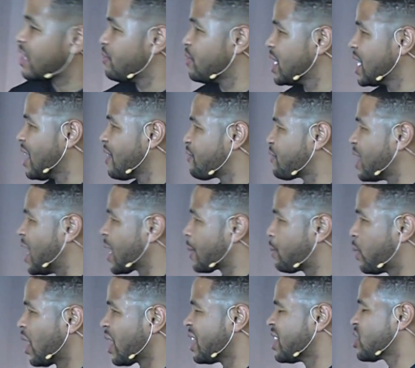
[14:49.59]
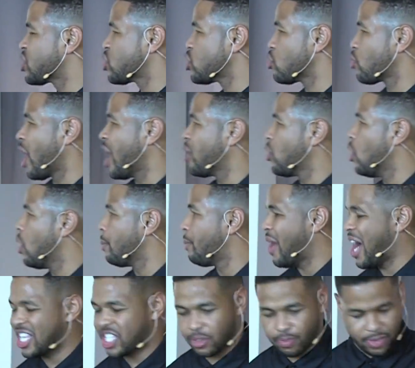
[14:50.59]
of your left leg, plug it into your right arm,
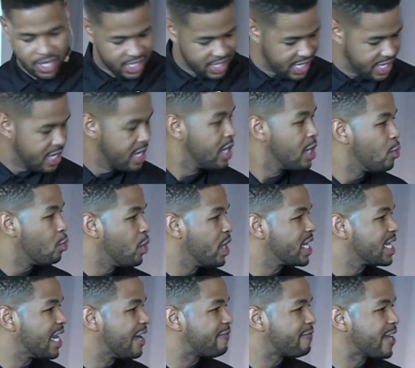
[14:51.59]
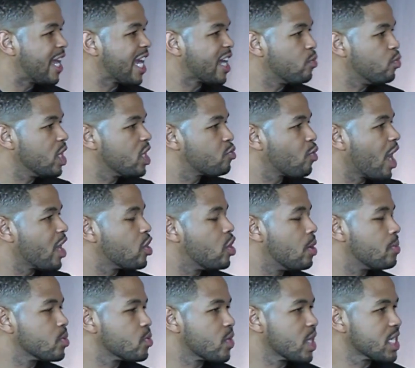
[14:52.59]
possibility weak left leg, weak right
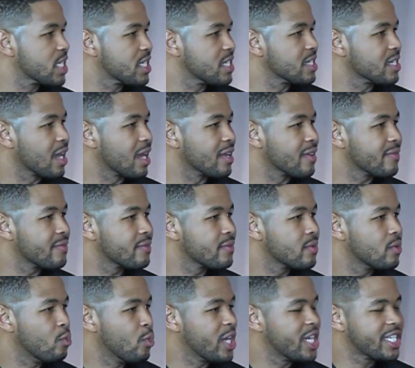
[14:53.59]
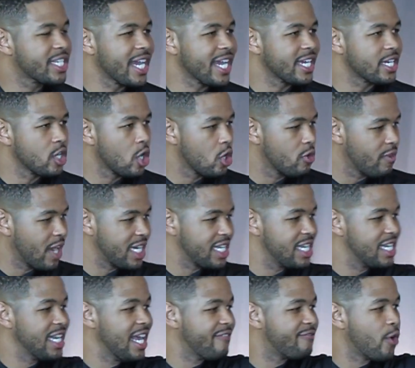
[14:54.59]
arm the rest of your life. We could take a nerve out of
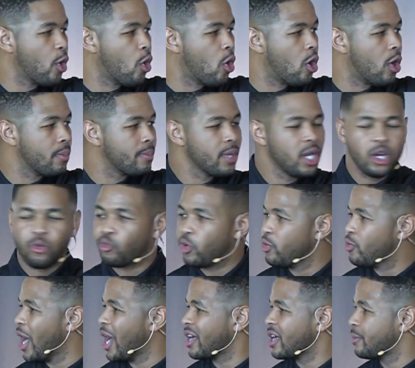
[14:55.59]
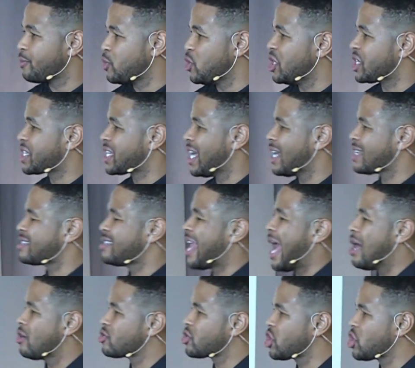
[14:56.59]
your left arm, reroute it up to your chest,
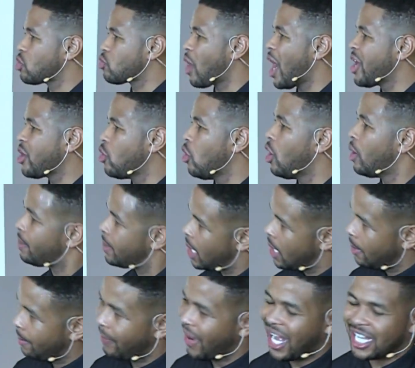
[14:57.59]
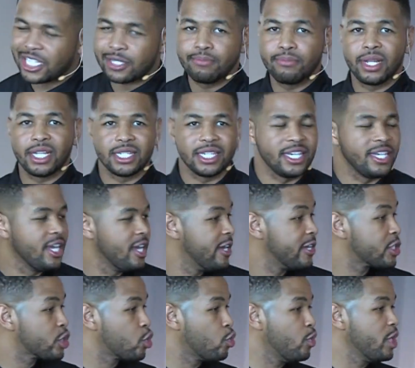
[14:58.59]
down into your right arm, possibility
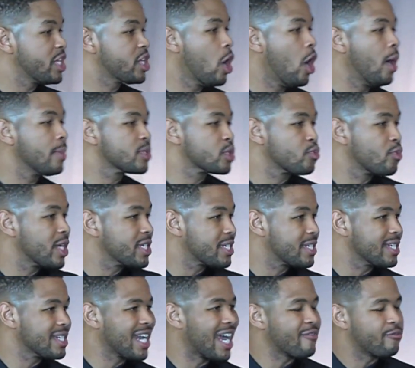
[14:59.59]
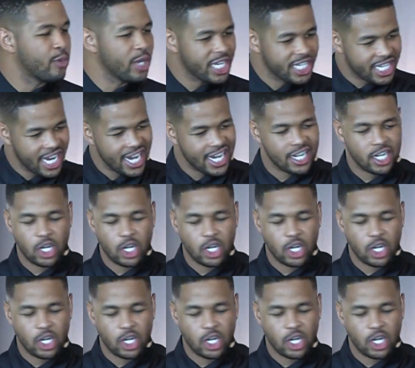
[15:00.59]
2 weak arms the rest of your life. We could take a